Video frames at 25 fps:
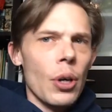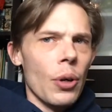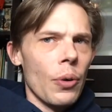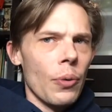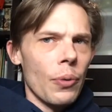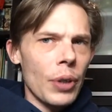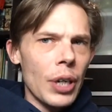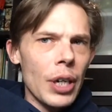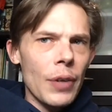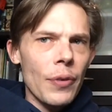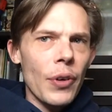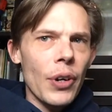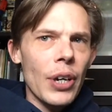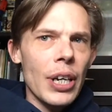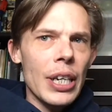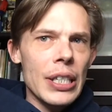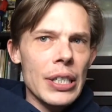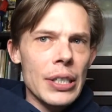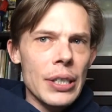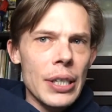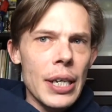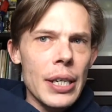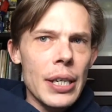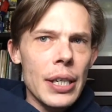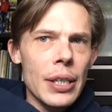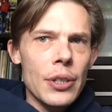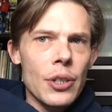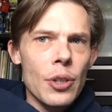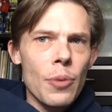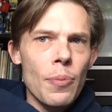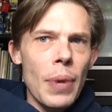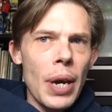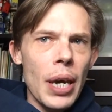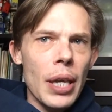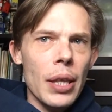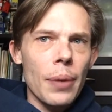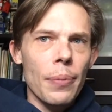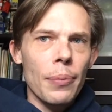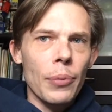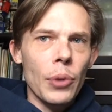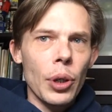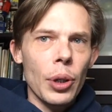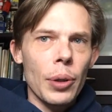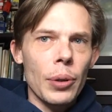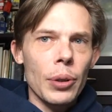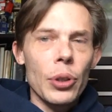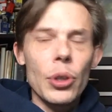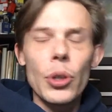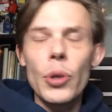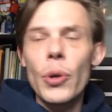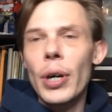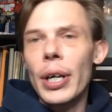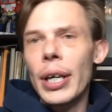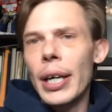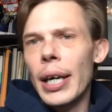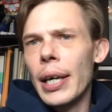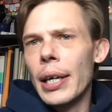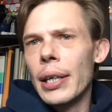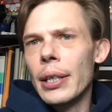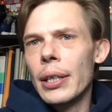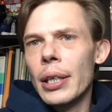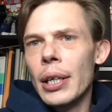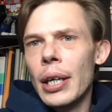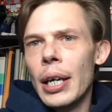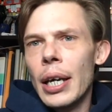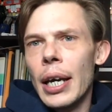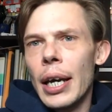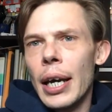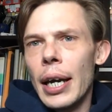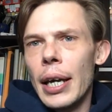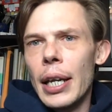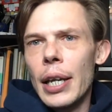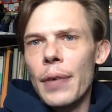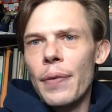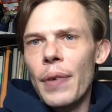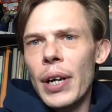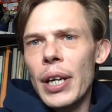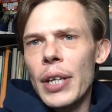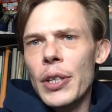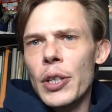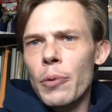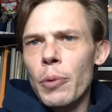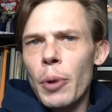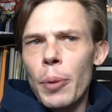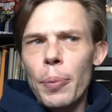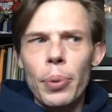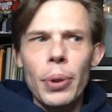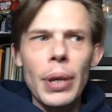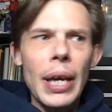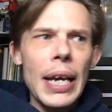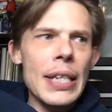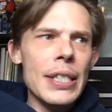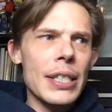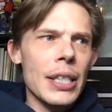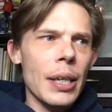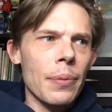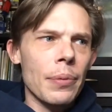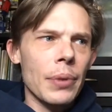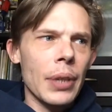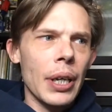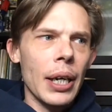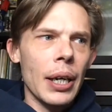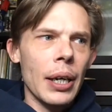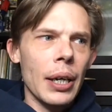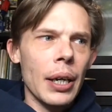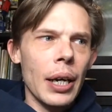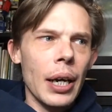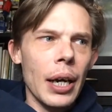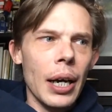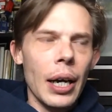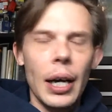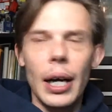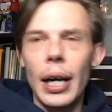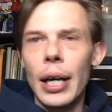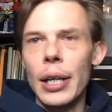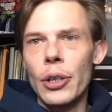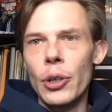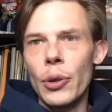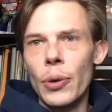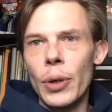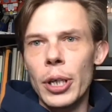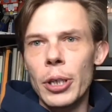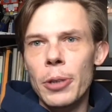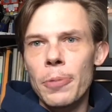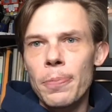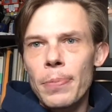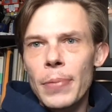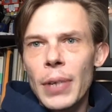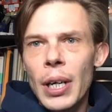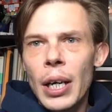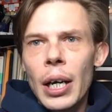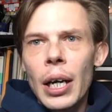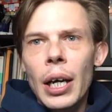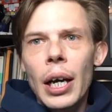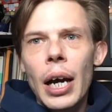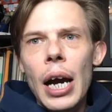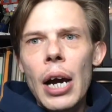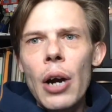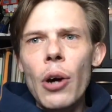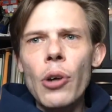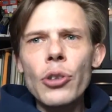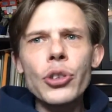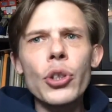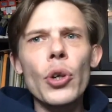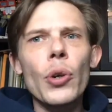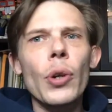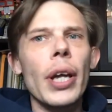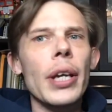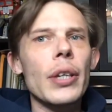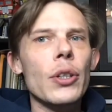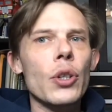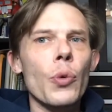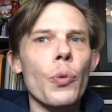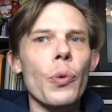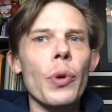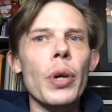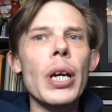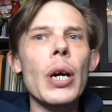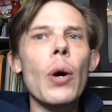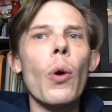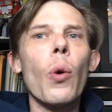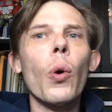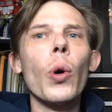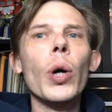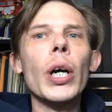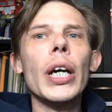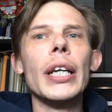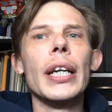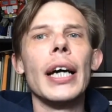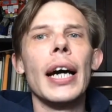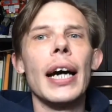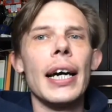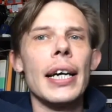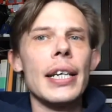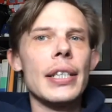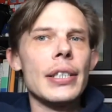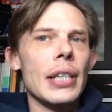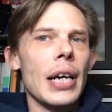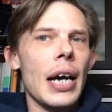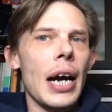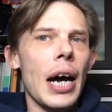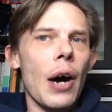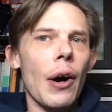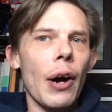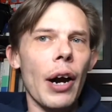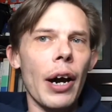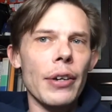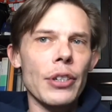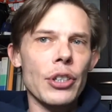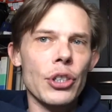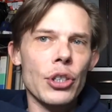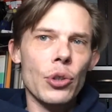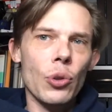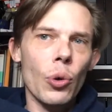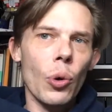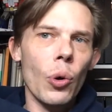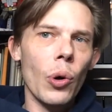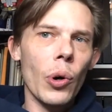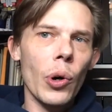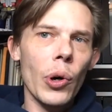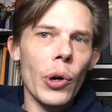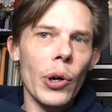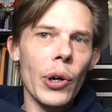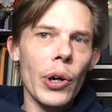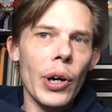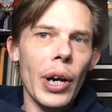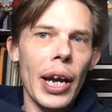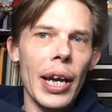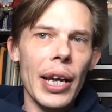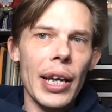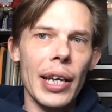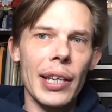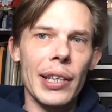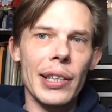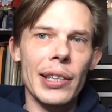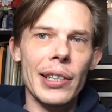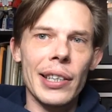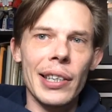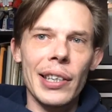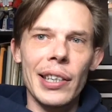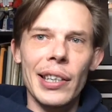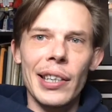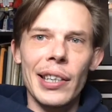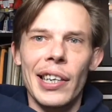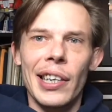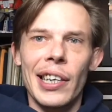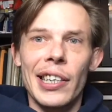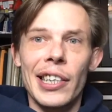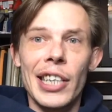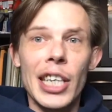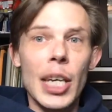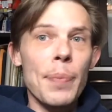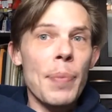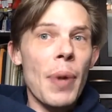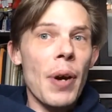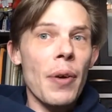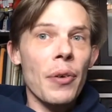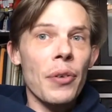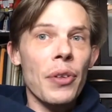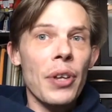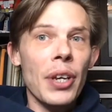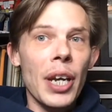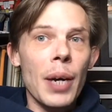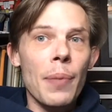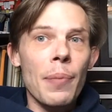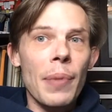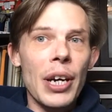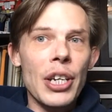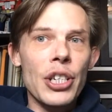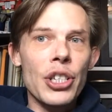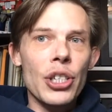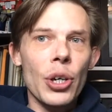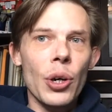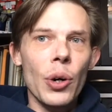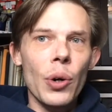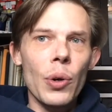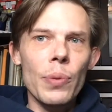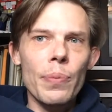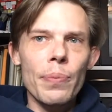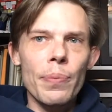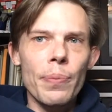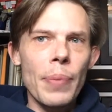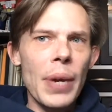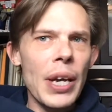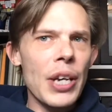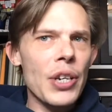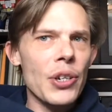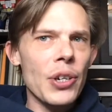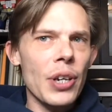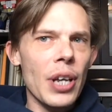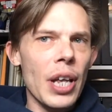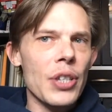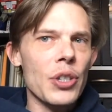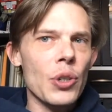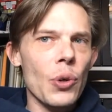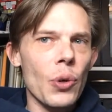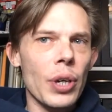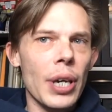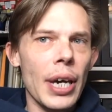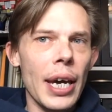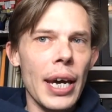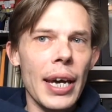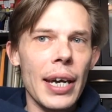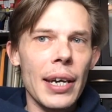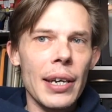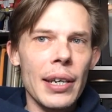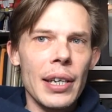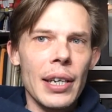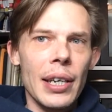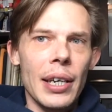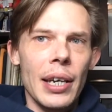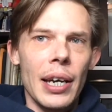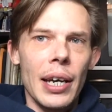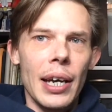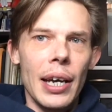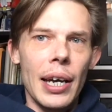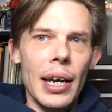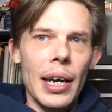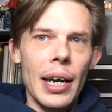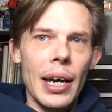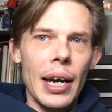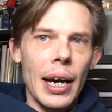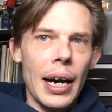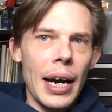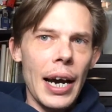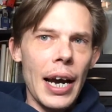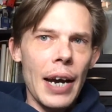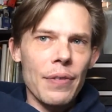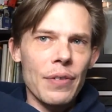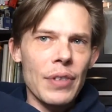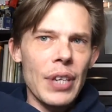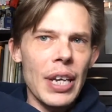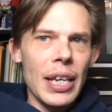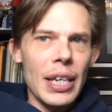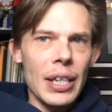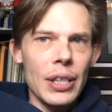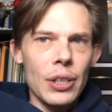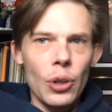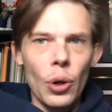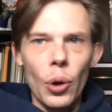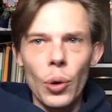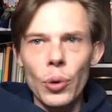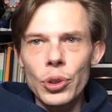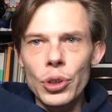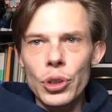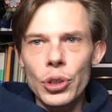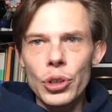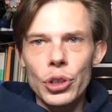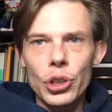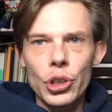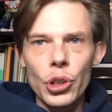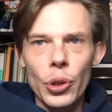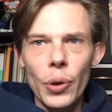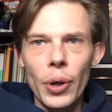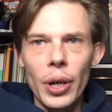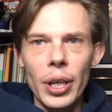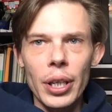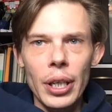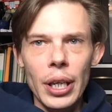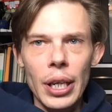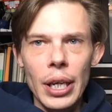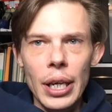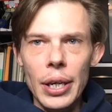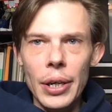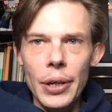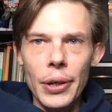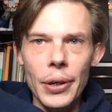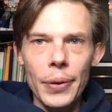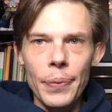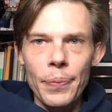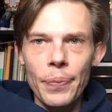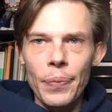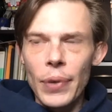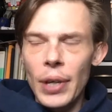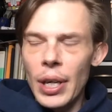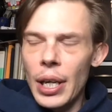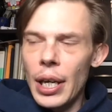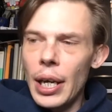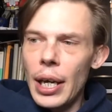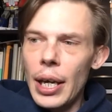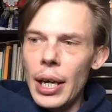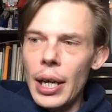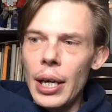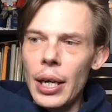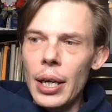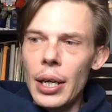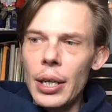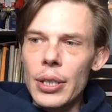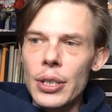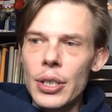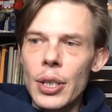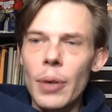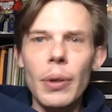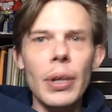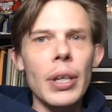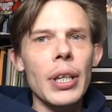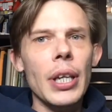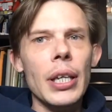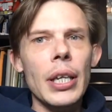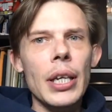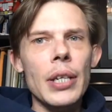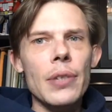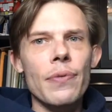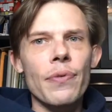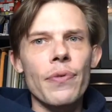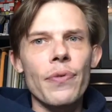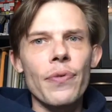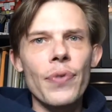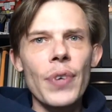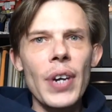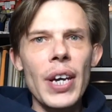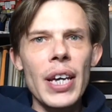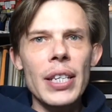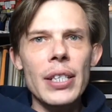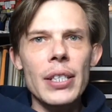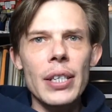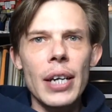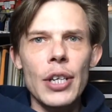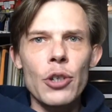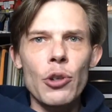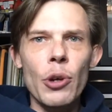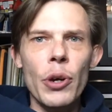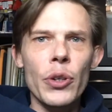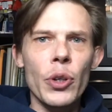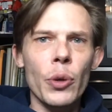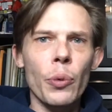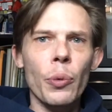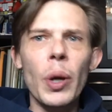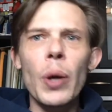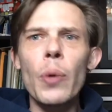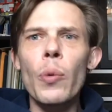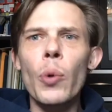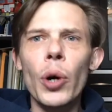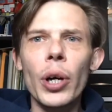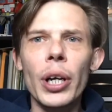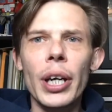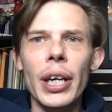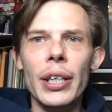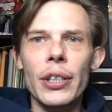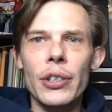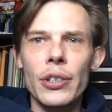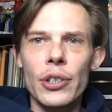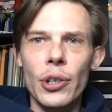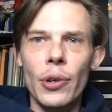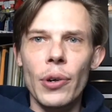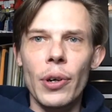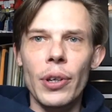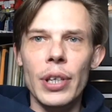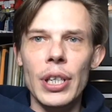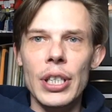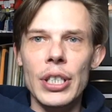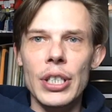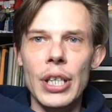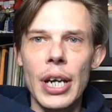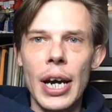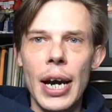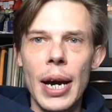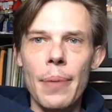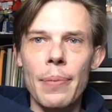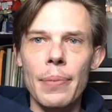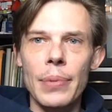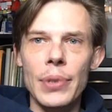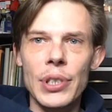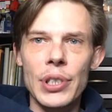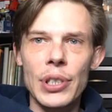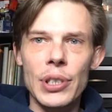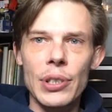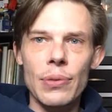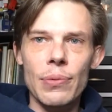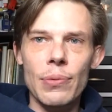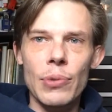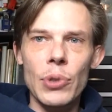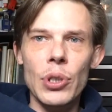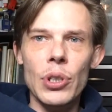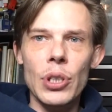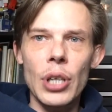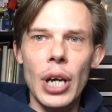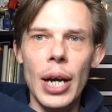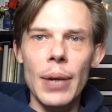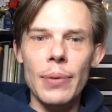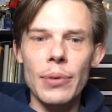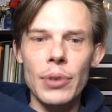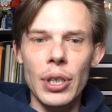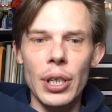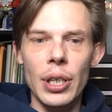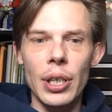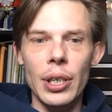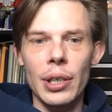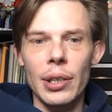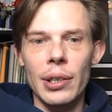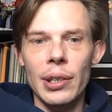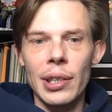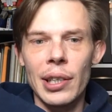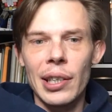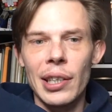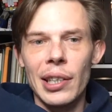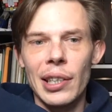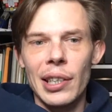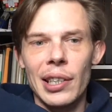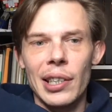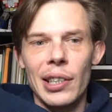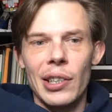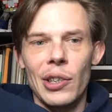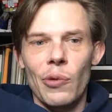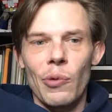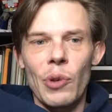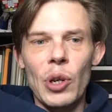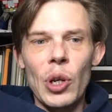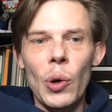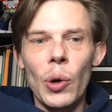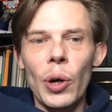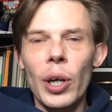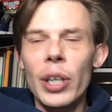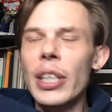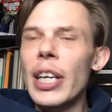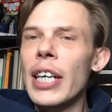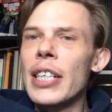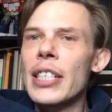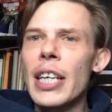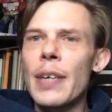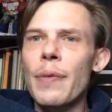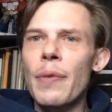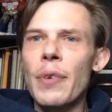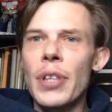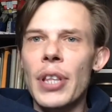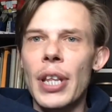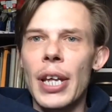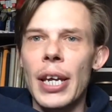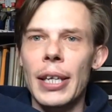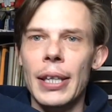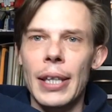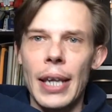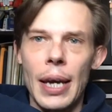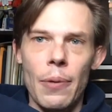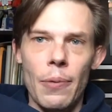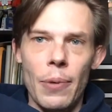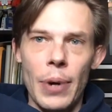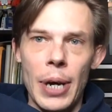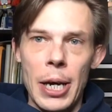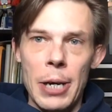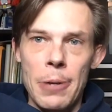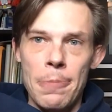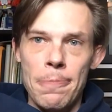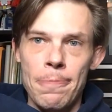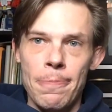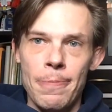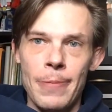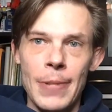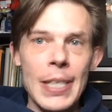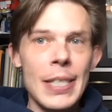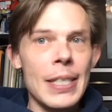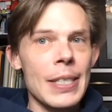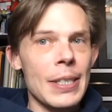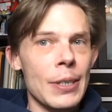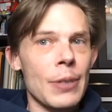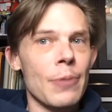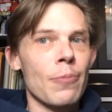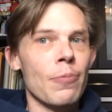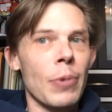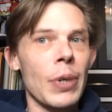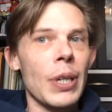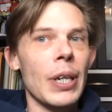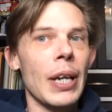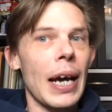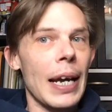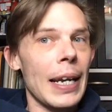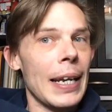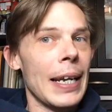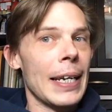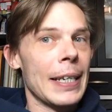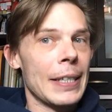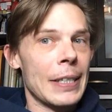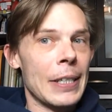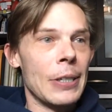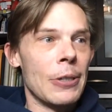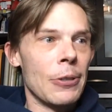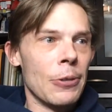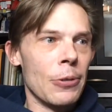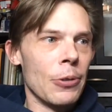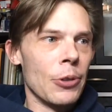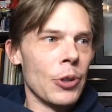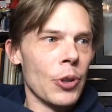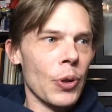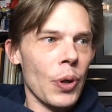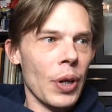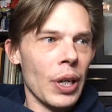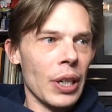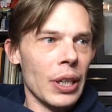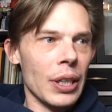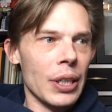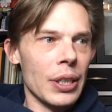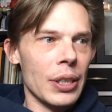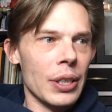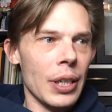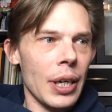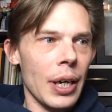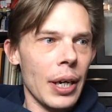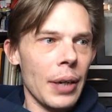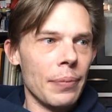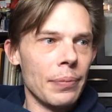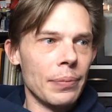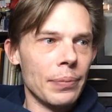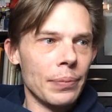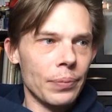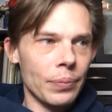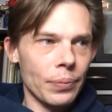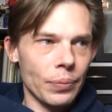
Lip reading: whatever is needed to make them look new again. And if I need to replace something, I do it. I also like to reorganize how I store and keep everything in my show, make sure that's okay. I have taken notes during the year, and something that doesn't fit, I try to rework it during this time. This is a good time to reorganize everything that way. This is what I like to do during this time.